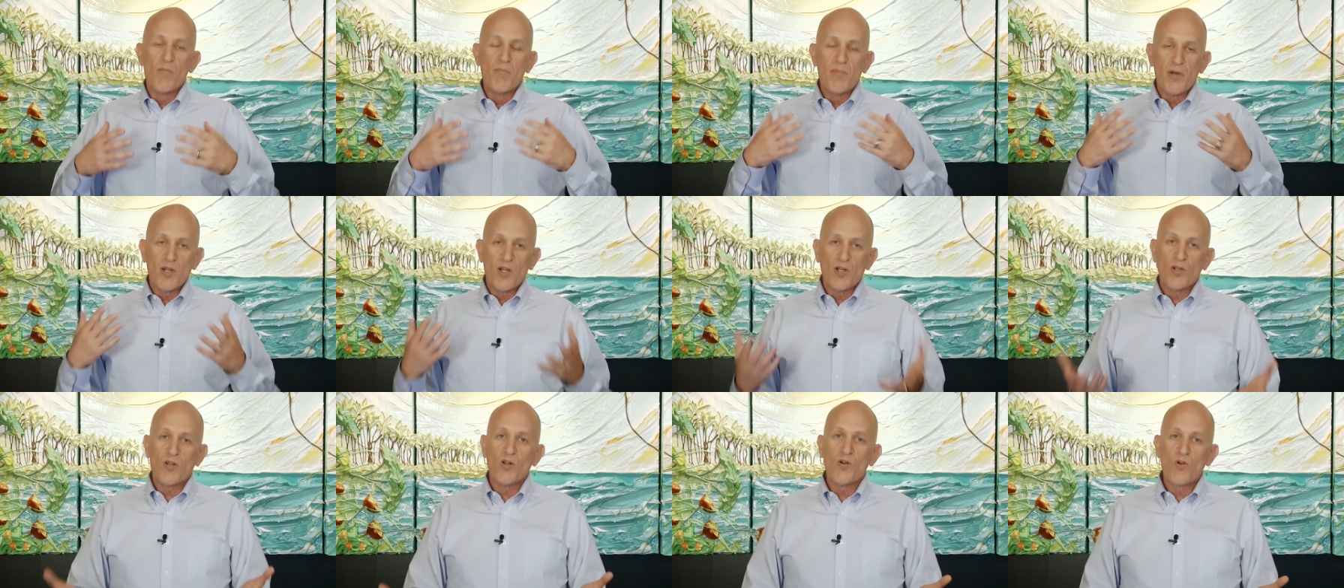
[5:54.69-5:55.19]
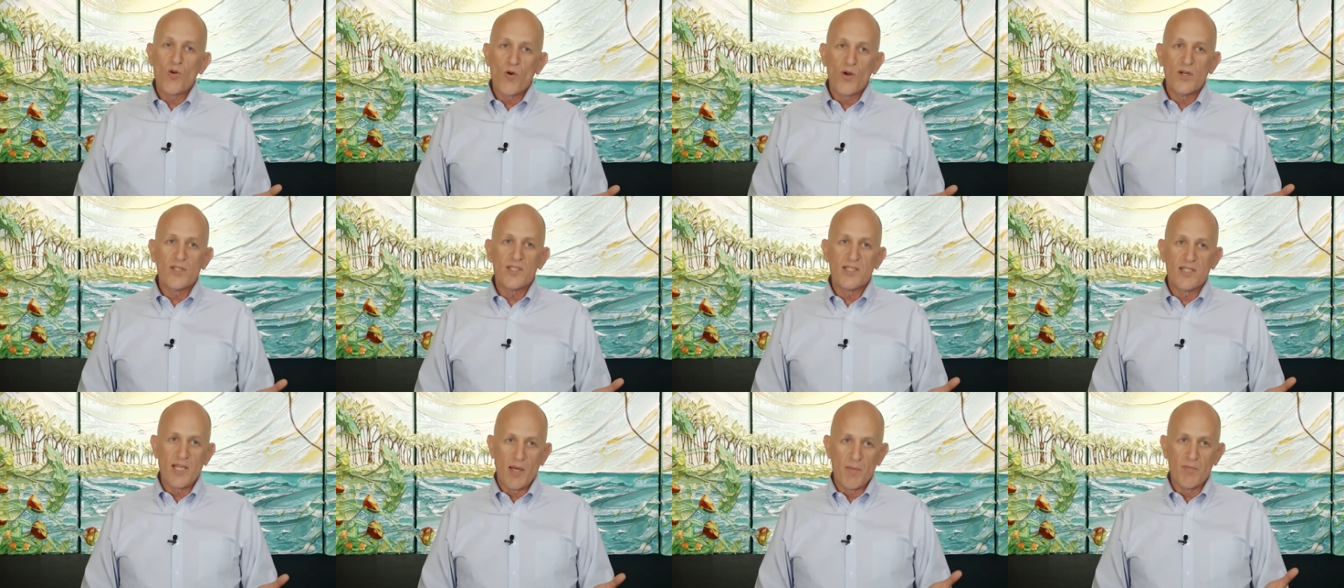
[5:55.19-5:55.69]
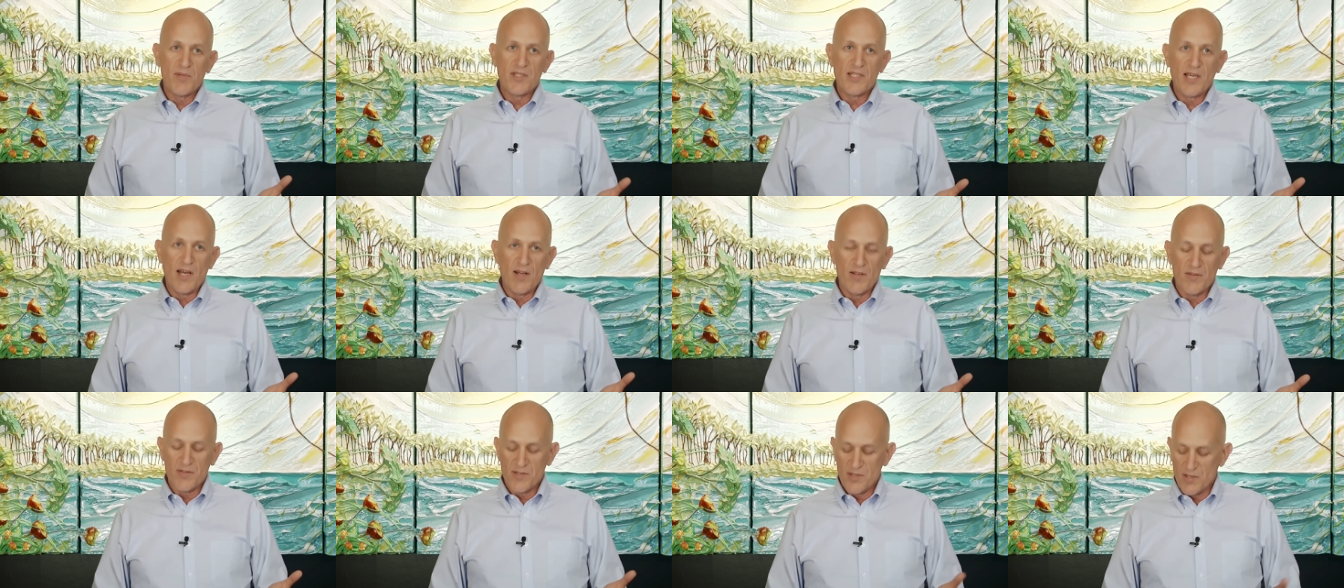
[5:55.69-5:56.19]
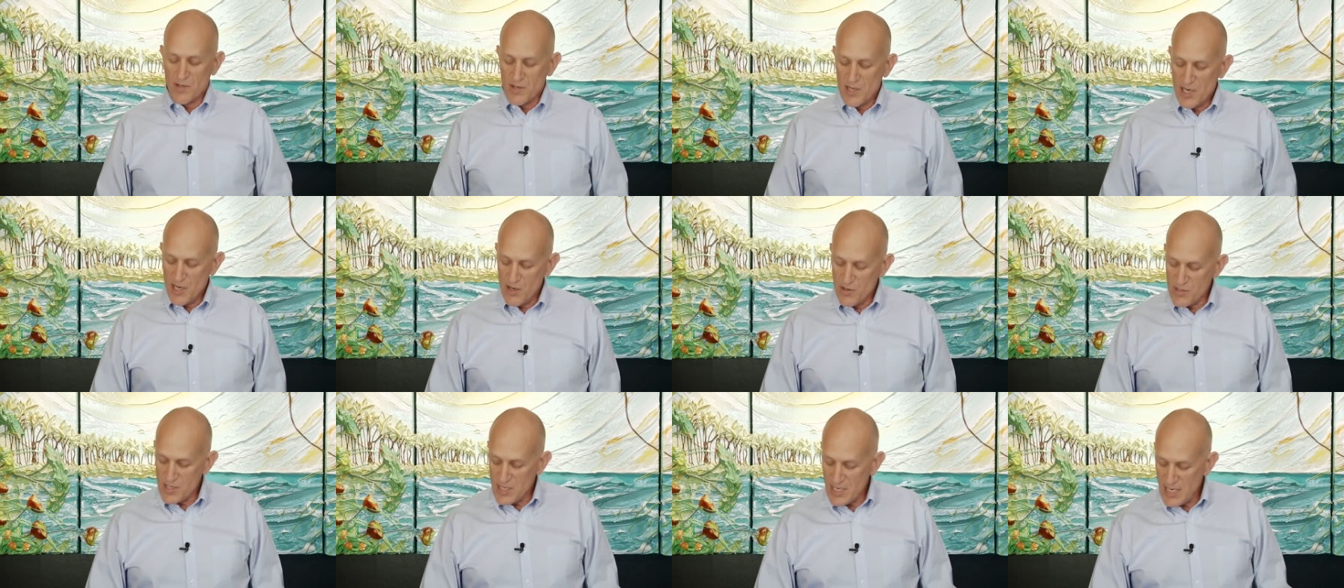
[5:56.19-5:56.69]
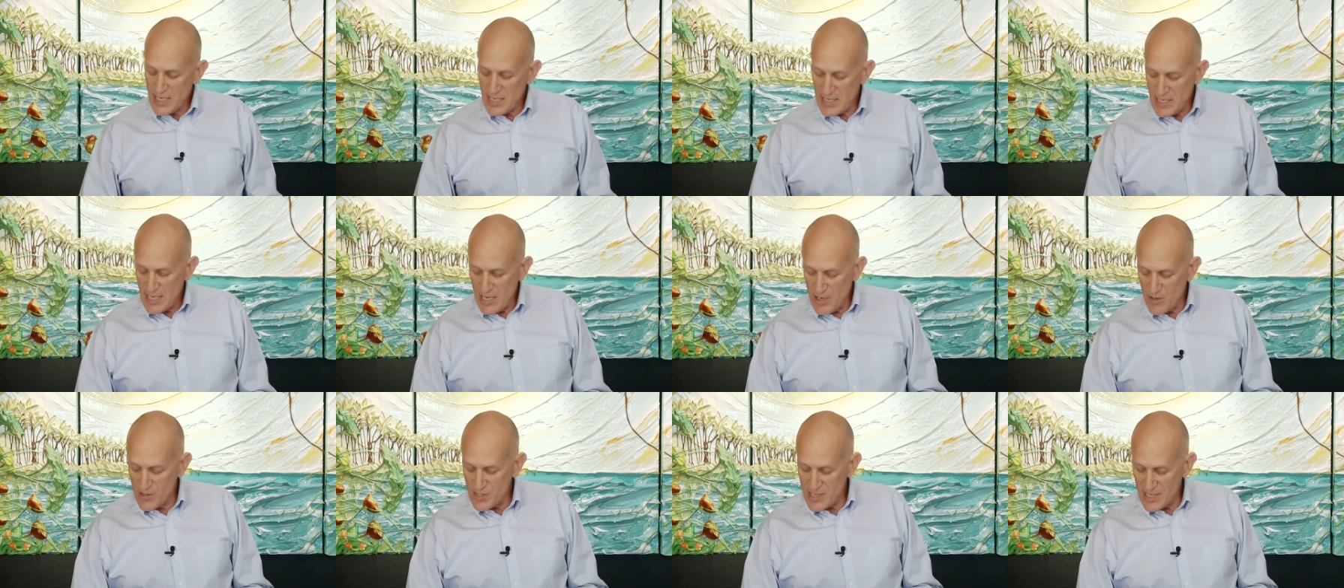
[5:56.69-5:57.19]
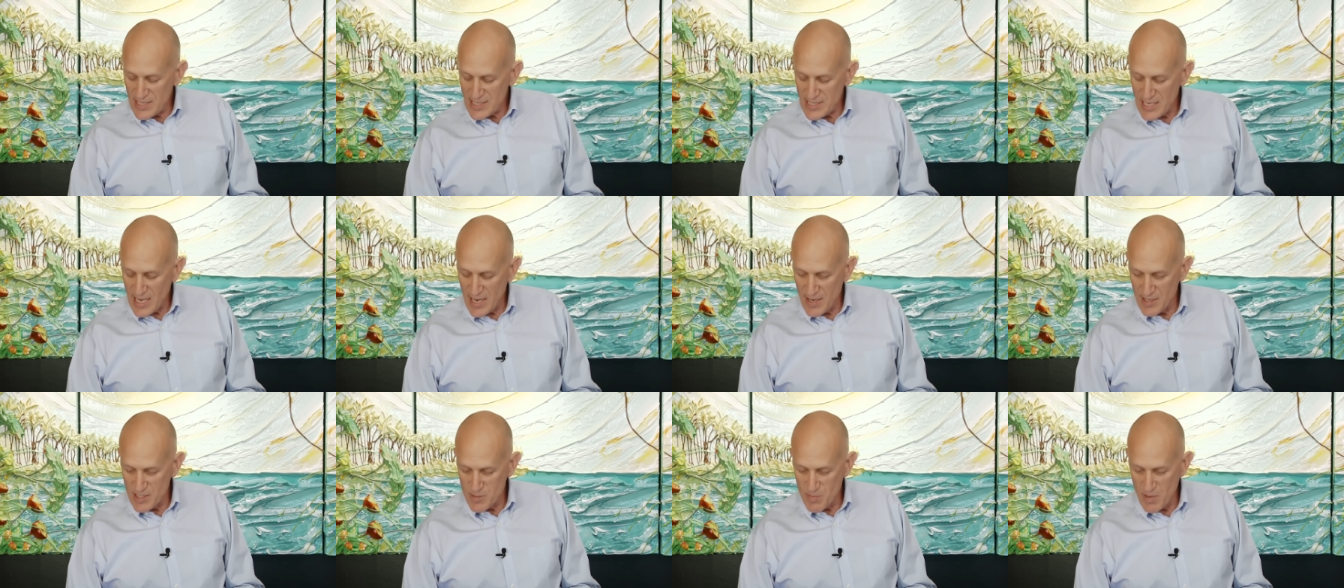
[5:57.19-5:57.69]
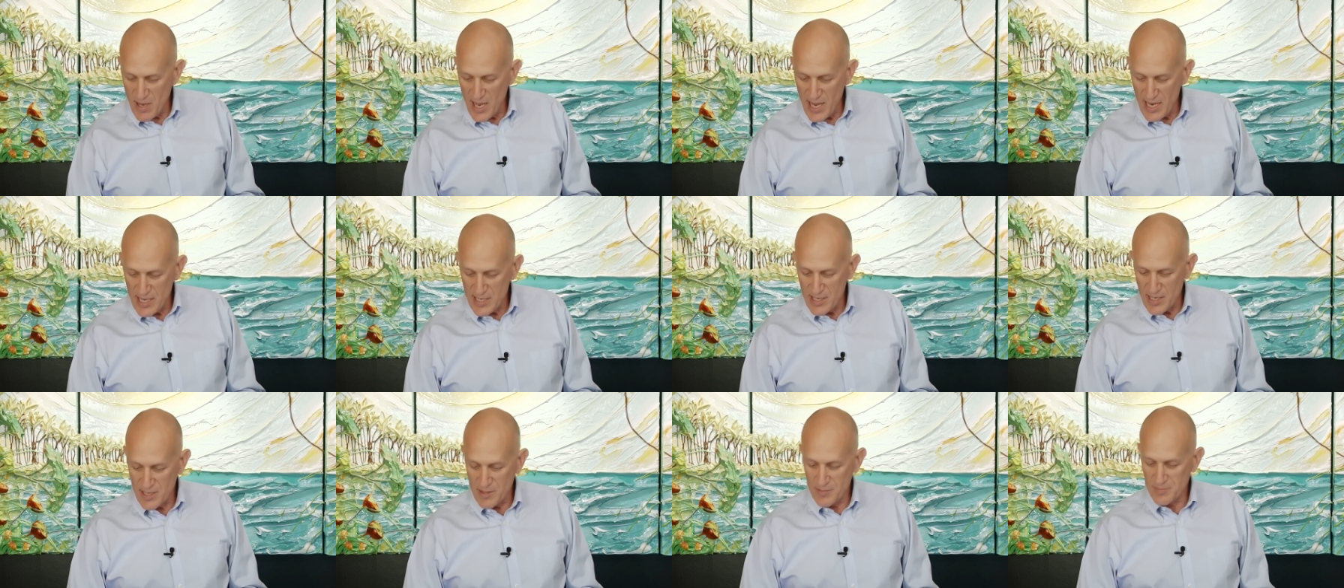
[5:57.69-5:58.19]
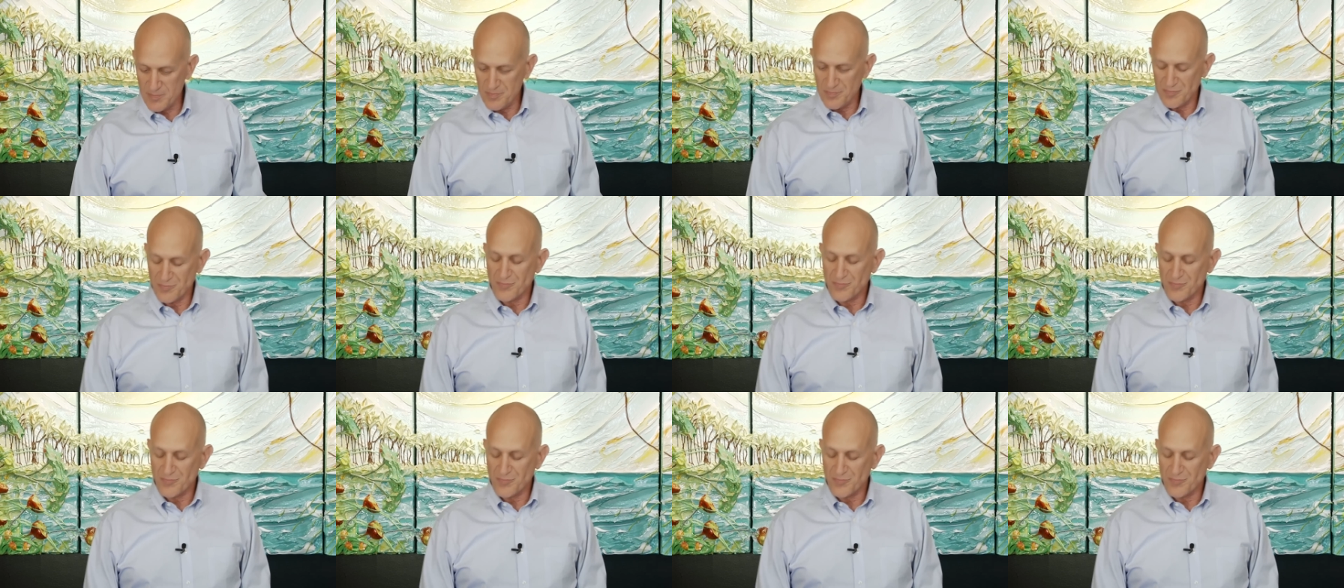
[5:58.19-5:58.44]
umbilical cord stem cells. So here's, an, here's the science behind it.